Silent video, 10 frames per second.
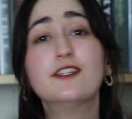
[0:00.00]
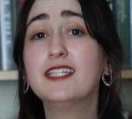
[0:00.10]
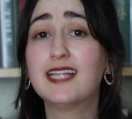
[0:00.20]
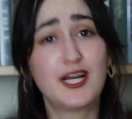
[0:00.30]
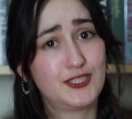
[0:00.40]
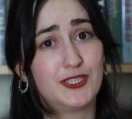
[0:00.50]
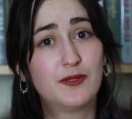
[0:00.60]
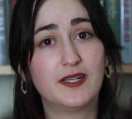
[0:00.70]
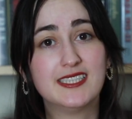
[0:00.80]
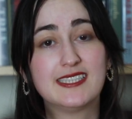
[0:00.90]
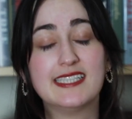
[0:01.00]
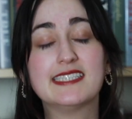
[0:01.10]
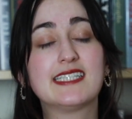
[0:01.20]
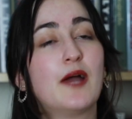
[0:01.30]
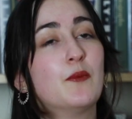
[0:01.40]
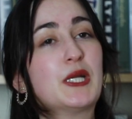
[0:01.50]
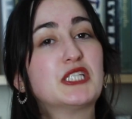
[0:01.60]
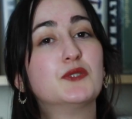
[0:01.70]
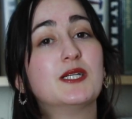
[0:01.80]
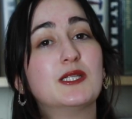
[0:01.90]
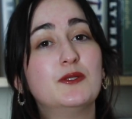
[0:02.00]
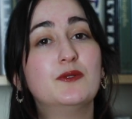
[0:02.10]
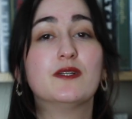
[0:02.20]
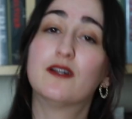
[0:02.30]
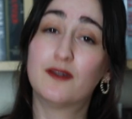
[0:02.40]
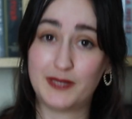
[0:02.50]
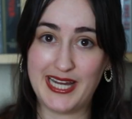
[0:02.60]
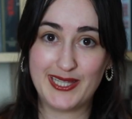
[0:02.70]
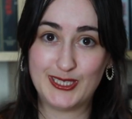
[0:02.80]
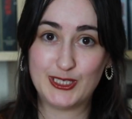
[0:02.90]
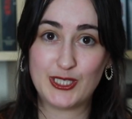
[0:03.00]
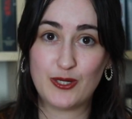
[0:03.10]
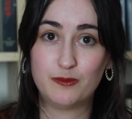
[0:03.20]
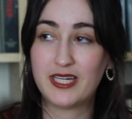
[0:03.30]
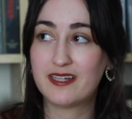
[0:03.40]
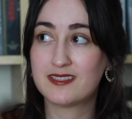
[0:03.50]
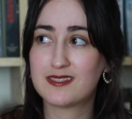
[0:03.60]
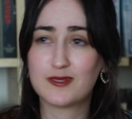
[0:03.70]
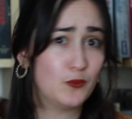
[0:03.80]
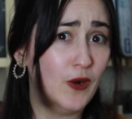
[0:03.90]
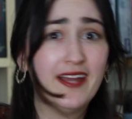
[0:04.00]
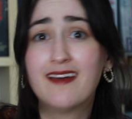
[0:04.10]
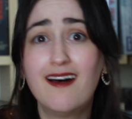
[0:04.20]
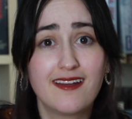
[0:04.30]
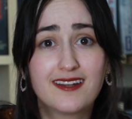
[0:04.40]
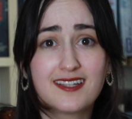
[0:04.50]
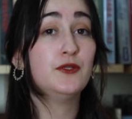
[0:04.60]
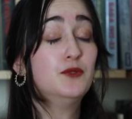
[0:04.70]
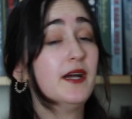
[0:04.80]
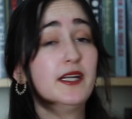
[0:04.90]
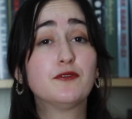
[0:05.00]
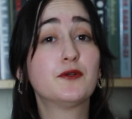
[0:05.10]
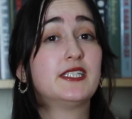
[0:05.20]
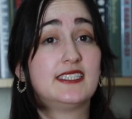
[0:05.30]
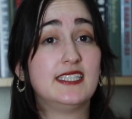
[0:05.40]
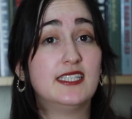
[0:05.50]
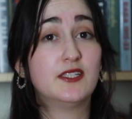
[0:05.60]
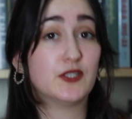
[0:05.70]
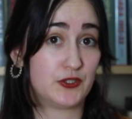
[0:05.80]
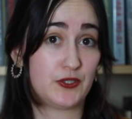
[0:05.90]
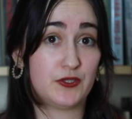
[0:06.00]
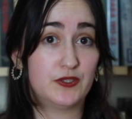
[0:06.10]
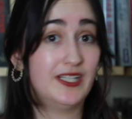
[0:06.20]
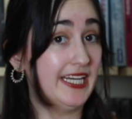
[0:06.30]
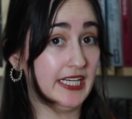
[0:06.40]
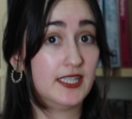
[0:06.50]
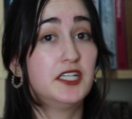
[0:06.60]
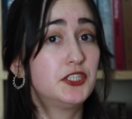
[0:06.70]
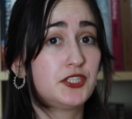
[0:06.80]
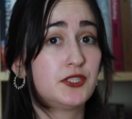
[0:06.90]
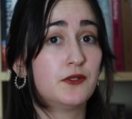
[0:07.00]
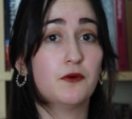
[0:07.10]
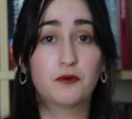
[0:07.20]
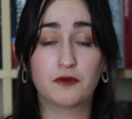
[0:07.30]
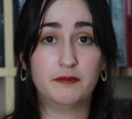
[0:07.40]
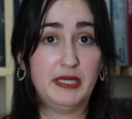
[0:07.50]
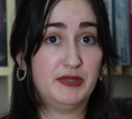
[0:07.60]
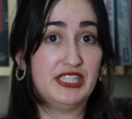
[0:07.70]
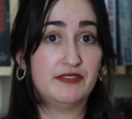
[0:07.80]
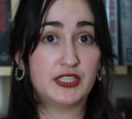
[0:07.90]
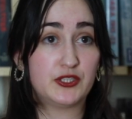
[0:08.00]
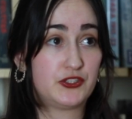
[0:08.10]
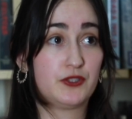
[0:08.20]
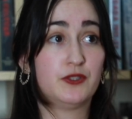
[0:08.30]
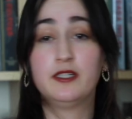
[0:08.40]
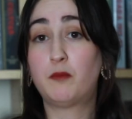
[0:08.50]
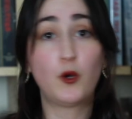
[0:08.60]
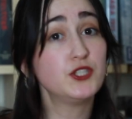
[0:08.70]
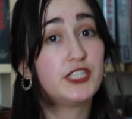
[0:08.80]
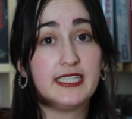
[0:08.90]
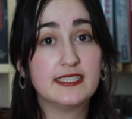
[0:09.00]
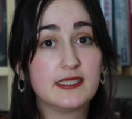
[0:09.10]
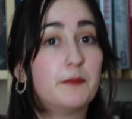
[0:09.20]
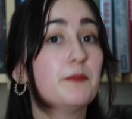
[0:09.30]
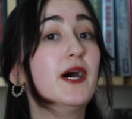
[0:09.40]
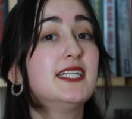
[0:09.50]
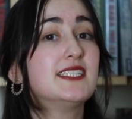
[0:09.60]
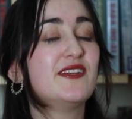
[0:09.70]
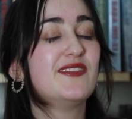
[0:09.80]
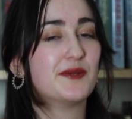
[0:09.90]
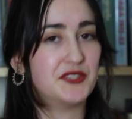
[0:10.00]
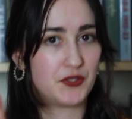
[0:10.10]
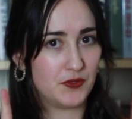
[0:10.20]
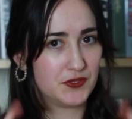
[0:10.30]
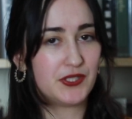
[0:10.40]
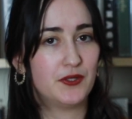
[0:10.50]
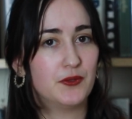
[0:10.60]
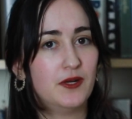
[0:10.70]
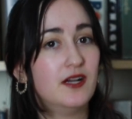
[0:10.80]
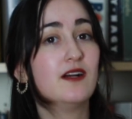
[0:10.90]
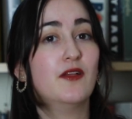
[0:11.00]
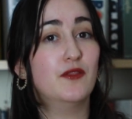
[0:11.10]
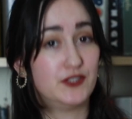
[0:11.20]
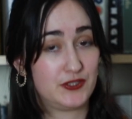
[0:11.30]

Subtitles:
For the last show on this list, I wanted to include a reality show because why not? You might have already seen The Circle in English, or maybe even The Circle in Portuguese, but there is also The